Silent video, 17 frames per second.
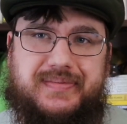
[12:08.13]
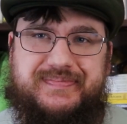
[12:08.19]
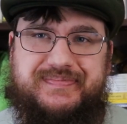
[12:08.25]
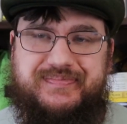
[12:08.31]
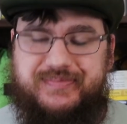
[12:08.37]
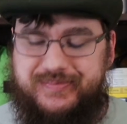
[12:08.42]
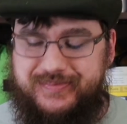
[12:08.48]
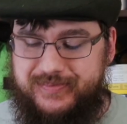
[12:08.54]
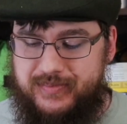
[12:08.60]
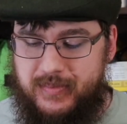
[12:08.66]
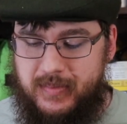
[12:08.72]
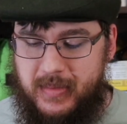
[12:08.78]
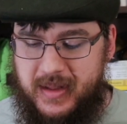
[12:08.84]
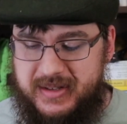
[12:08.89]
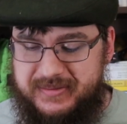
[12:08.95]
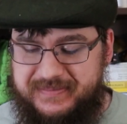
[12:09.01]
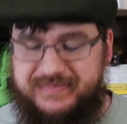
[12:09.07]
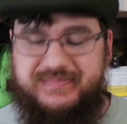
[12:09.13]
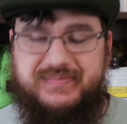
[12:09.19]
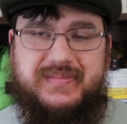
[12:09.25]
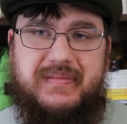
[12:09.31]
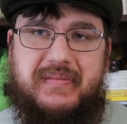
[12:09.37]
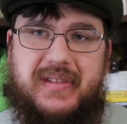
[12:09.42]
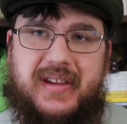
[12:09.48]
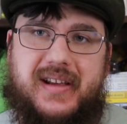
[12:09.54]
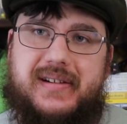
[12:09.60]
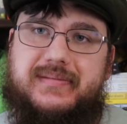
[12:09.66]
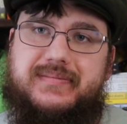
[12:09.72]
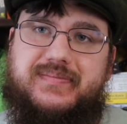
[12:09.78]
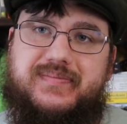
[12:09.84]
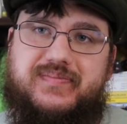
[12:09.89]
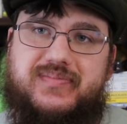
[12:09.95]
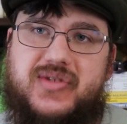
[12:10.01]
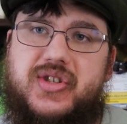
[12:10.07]

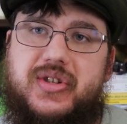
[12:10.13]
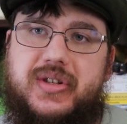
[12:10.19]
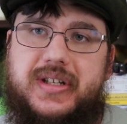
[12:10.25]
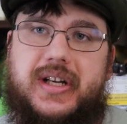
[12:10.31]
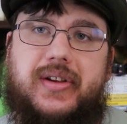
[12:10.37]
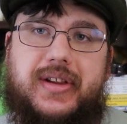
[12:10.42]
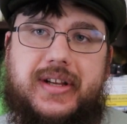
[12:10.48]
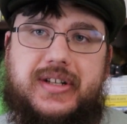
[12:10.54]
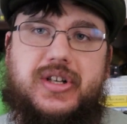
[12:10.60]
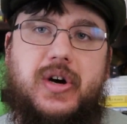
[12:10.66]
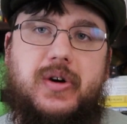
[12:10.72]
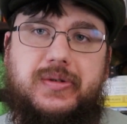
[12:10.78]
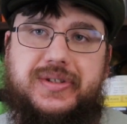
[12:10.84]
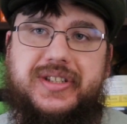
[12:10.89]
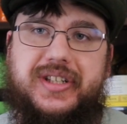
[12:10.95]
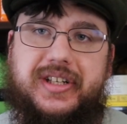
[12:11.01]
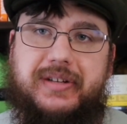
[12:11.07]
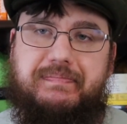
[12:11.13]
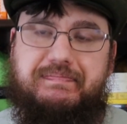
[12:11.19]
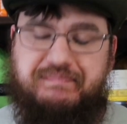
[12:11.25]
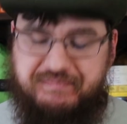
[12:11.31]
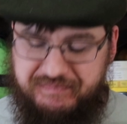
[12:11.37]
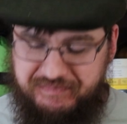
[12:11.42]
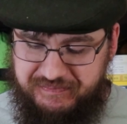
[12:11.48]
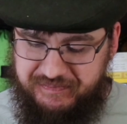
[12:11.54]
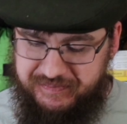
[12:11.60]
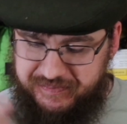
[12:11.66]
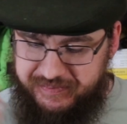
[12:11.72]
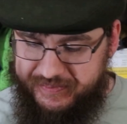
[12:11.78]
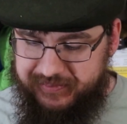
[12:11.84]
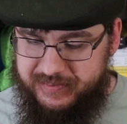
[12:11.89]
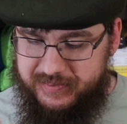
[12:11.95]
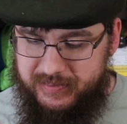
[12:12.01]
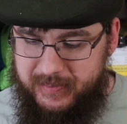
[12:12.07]
So you can tell they toasted them.
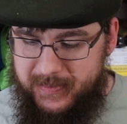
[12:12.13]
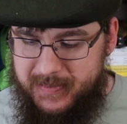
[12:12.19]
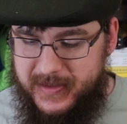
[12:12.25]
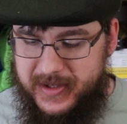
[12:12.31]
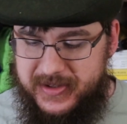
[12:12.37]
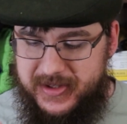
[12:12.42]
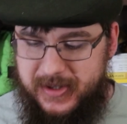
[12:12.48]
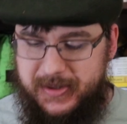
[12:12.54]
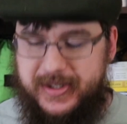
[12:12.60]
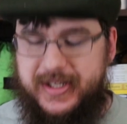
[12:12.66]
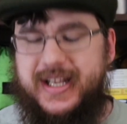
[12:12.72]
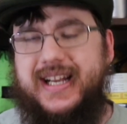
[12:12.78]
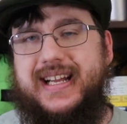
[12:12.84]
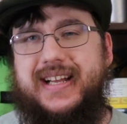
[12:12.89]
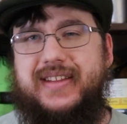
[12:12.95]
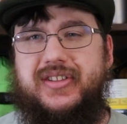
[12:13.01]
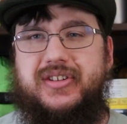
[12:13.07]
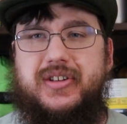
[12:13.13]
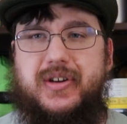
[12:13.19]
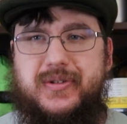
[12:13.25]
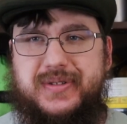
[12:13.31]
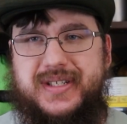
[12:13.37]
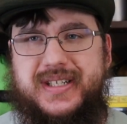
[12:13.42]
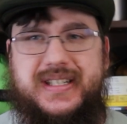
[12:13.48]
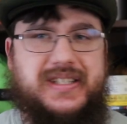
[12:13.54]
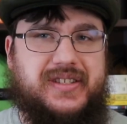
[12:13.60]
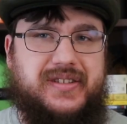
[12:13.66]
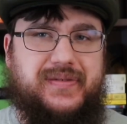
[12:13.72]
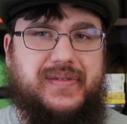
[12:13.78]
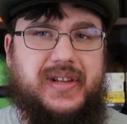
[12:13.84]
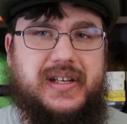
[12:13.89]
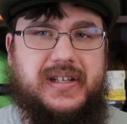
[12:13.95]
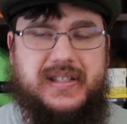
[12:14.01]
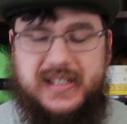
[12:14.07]
So you kind of get the toastedness
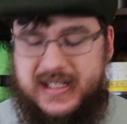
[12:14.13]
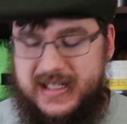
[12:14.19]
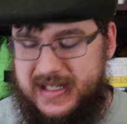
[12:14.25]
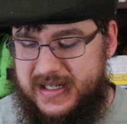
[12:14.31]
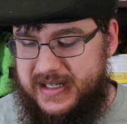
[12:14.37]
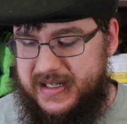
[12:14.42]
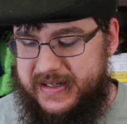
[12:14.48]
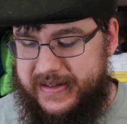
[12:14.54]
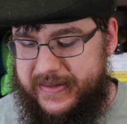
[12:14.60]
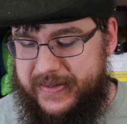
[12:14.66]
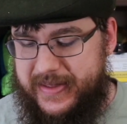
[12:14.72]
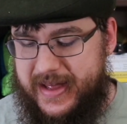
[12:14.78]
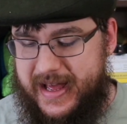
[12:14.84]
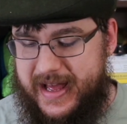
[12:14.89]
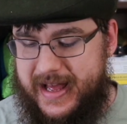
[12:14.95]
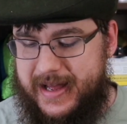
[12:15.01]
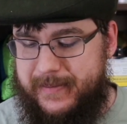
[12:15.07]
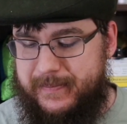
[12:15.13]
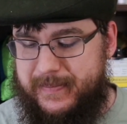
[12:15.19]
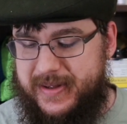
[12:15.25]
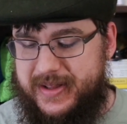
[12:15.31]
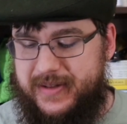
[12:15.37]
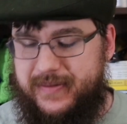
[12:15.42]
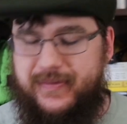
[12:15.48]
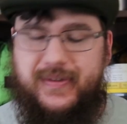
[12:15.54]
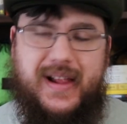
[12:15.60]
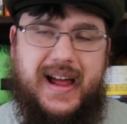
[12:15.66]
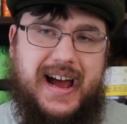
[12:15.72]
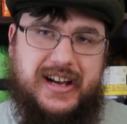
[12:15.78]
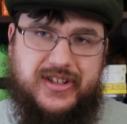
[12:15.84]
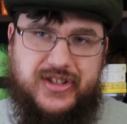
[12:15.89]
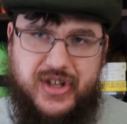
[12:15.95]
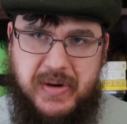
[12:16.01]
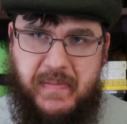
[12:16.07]
of the the hemp and the
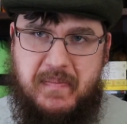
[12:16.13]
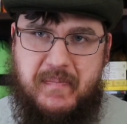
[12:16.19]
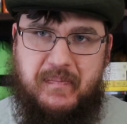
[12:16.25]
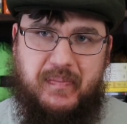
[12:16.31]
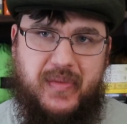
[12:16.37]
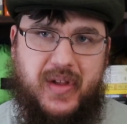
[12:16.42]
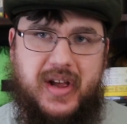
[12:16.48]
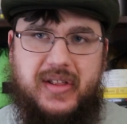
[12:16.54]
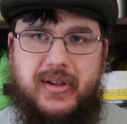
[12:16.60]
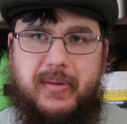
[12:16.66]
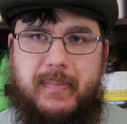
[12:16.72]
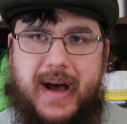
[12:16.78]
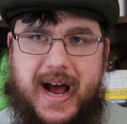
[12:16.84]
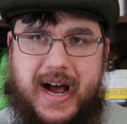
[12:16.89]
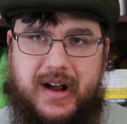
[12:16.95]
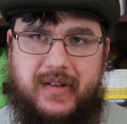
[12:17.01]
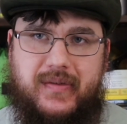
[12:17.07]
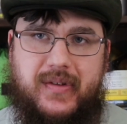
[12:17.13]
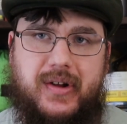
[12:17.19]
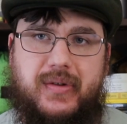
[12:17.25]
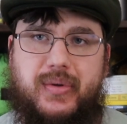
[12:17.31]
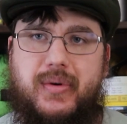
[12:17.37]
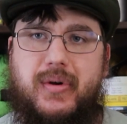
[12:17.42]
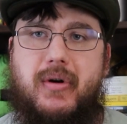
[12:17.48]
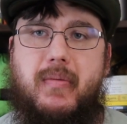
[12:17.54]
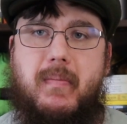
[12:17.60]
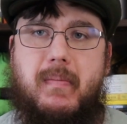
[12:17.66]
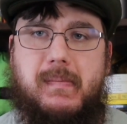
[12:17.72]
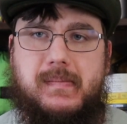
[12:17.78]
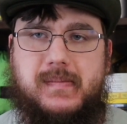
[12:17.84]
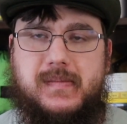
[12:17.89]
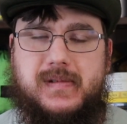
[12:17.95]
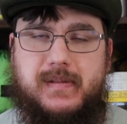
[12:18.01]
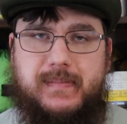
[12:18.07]
flax in the back of your throat
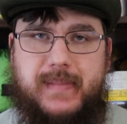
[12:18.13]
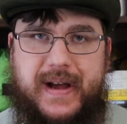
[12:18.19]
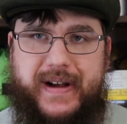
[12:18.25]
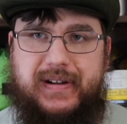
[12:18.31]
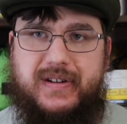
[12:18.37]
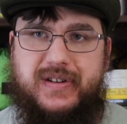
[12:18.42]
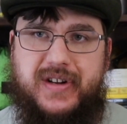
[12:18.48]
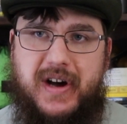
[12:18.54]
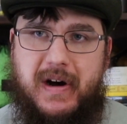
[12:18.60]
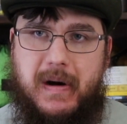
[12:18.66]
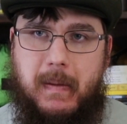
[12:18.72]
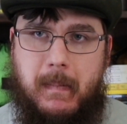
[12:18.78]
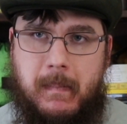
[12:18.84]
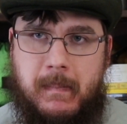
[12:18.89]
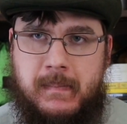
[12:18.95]
or the back of your tongue.